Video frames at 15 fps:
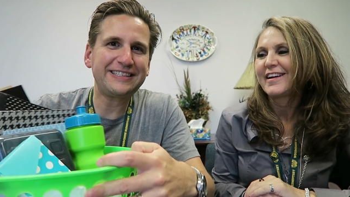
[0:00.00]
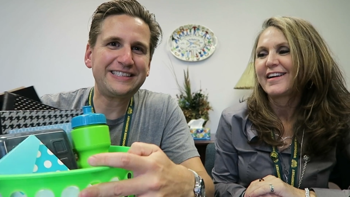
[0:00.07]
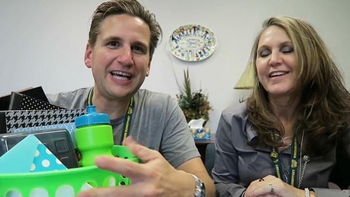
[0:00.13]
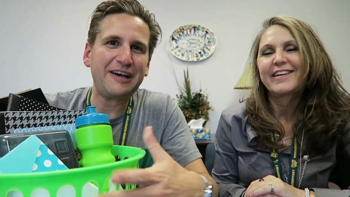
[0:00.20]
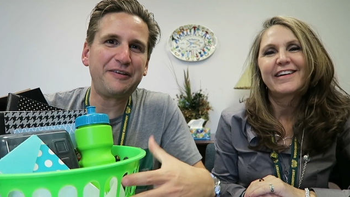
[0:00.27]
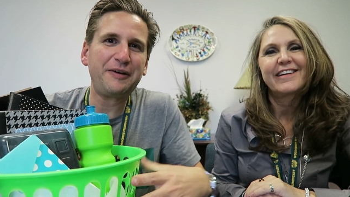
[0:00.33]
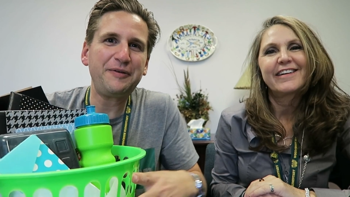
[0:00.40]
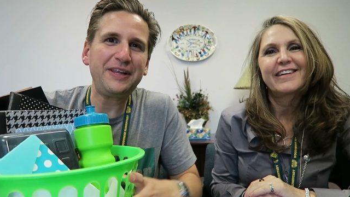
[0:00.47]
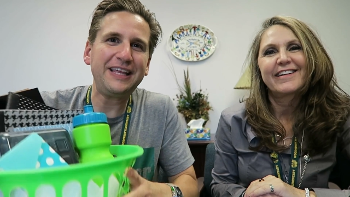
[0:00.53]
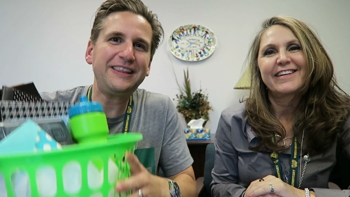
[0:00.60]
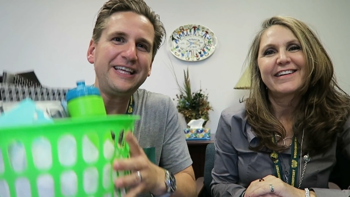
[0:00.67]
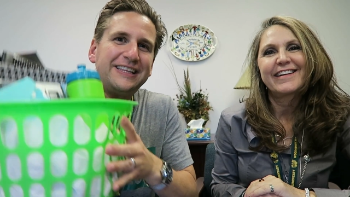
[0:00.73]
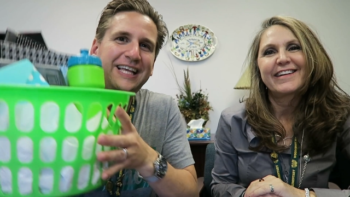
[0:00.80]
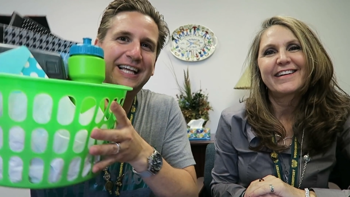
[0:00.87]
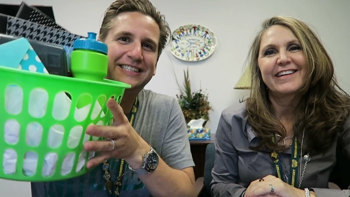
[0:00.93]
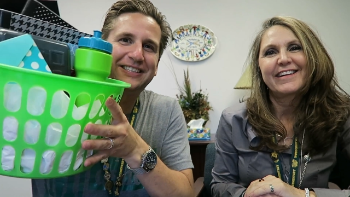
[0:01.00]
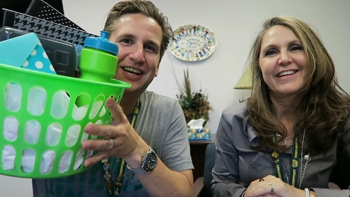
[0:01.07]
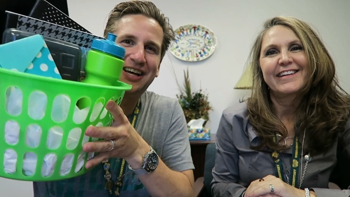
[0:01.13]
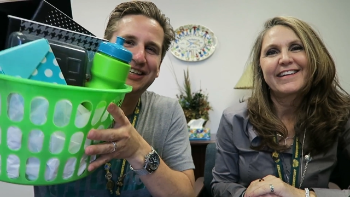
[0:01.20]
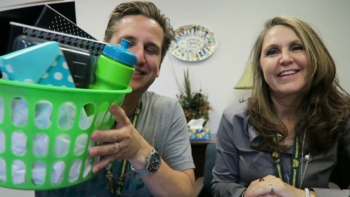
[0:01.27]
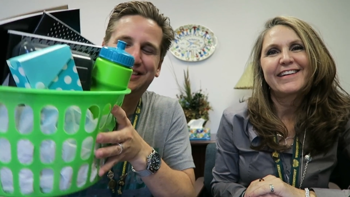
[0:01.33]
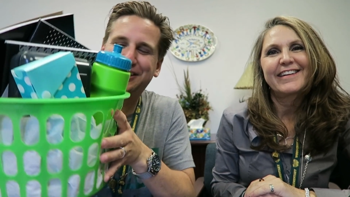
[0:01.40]
Speaker 1: this stuff. I really think that's
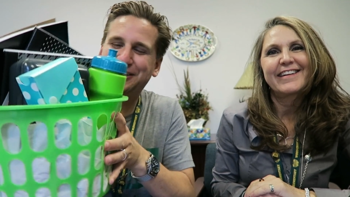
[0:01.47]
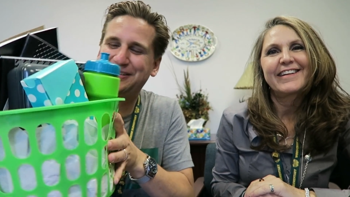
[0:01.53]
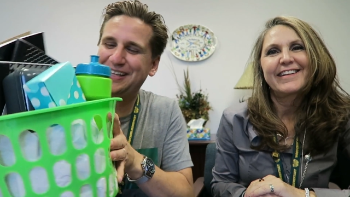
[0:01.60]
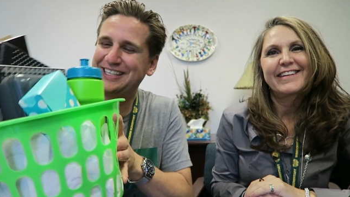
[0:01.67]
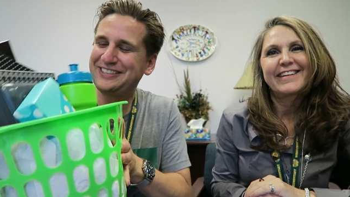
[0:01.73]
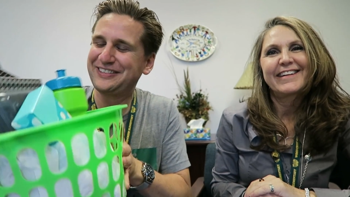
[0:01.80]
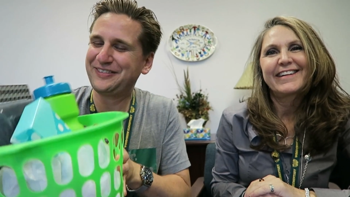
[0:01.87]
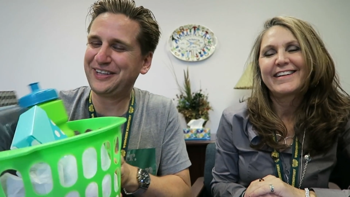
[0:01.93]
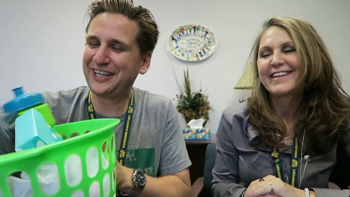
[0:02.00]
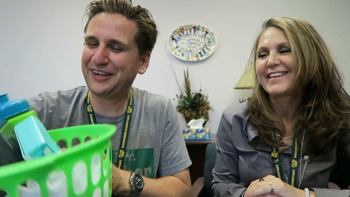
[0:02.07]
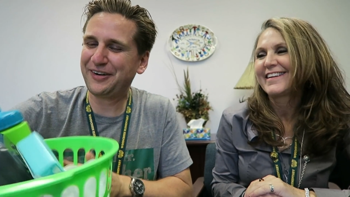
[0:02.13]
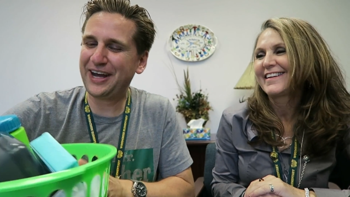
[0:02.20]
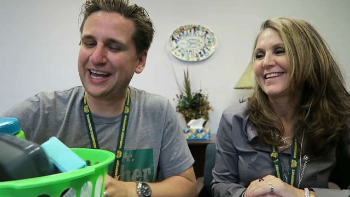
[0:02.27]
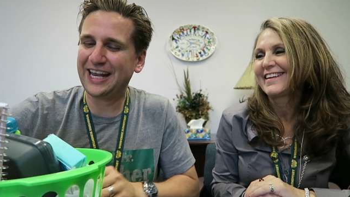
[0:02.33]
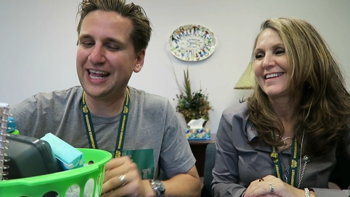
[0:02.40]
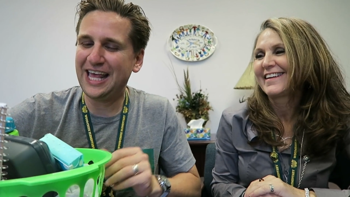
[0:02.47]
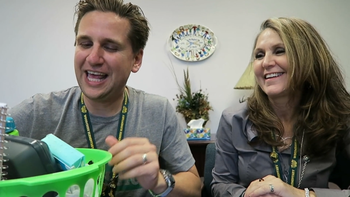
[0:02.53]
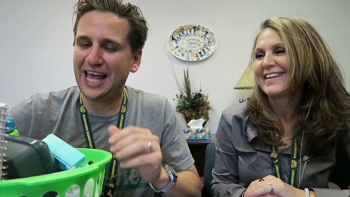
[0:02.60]
awesome. That's really great.